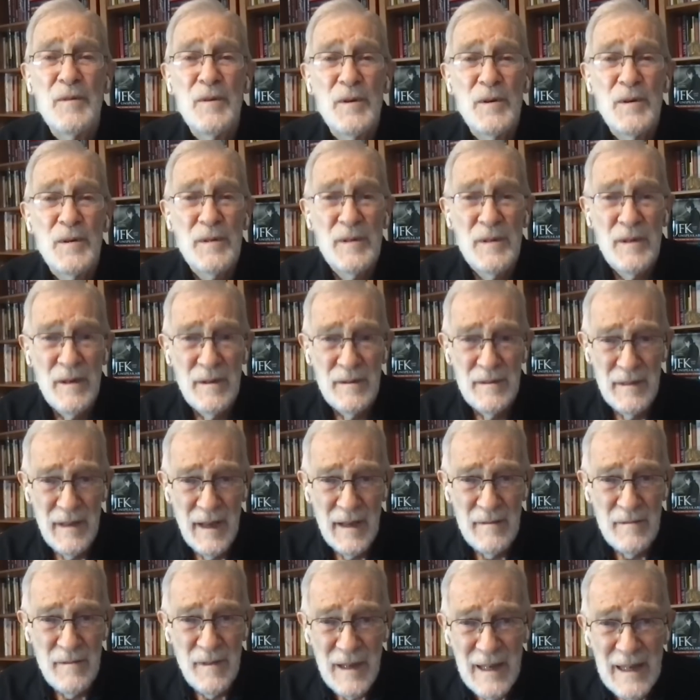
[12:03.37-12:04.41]
for
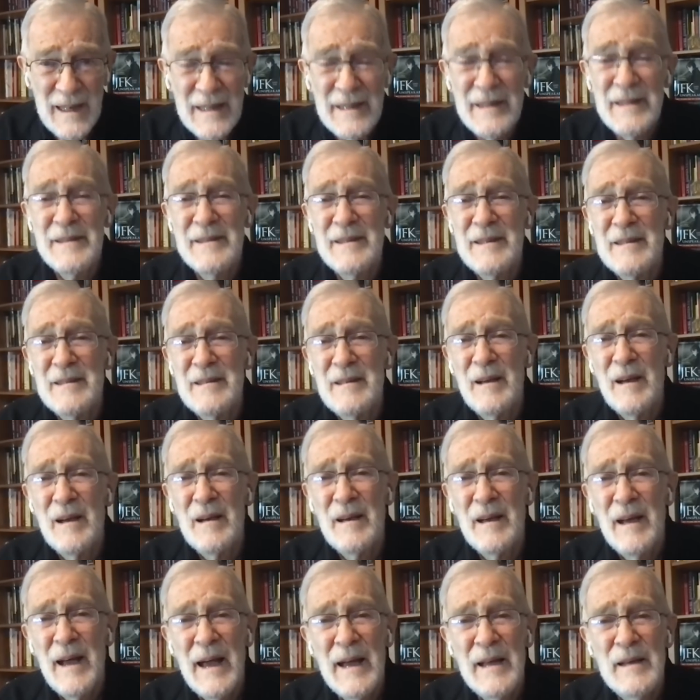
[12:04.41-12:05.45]
nonviolent
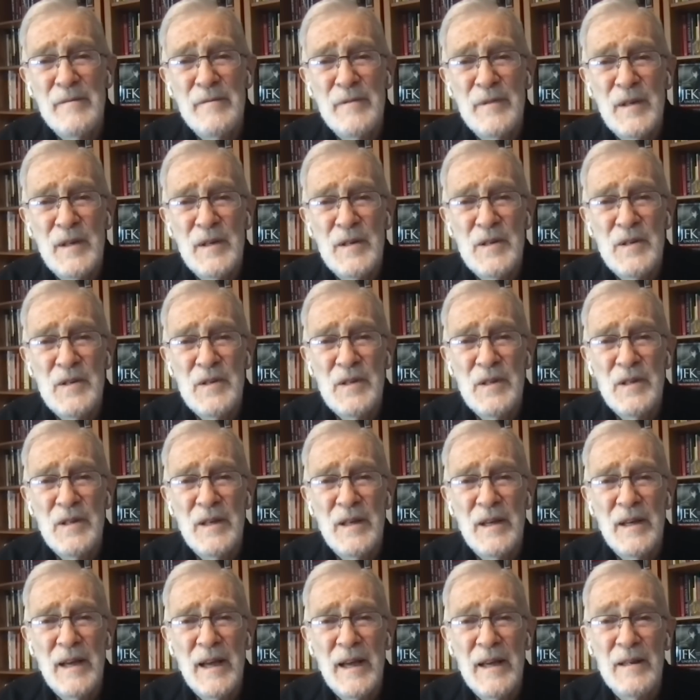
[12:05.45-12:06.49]

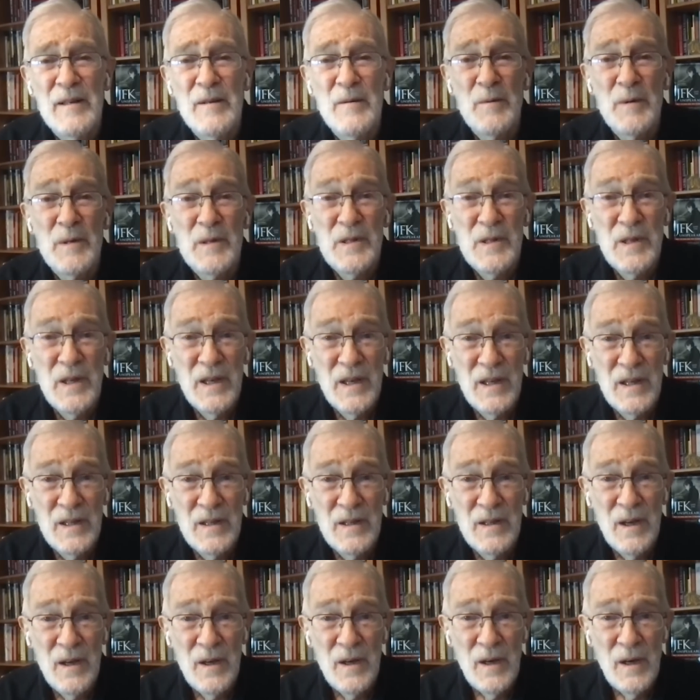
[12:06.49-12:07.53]
advocacy, and it was
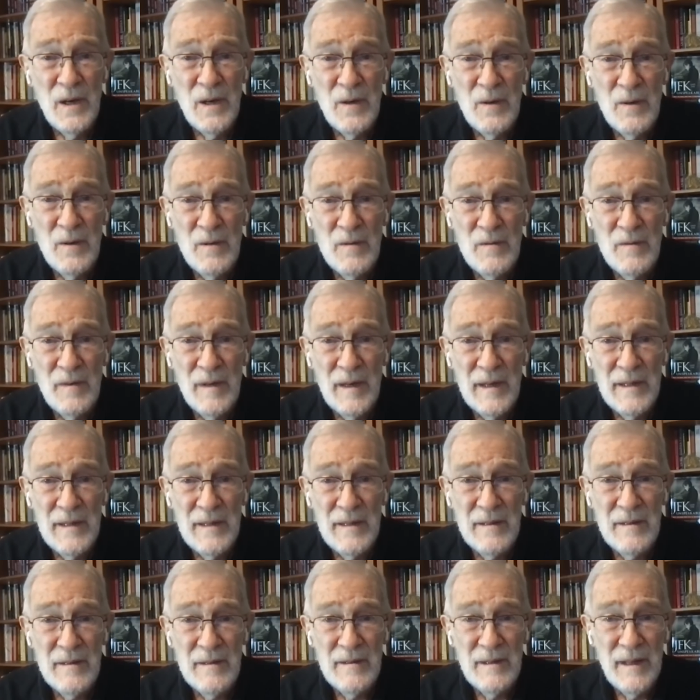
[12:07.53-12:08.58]
he who
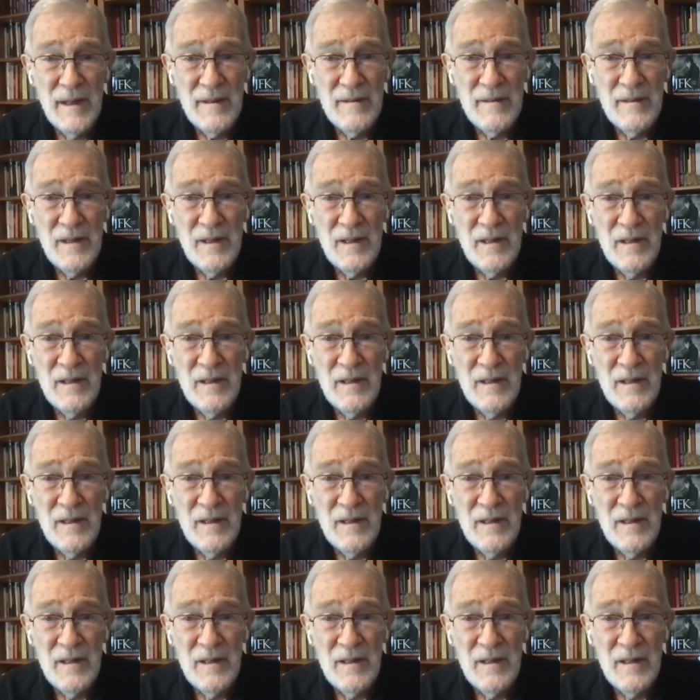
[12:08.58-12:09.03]
invited Dr.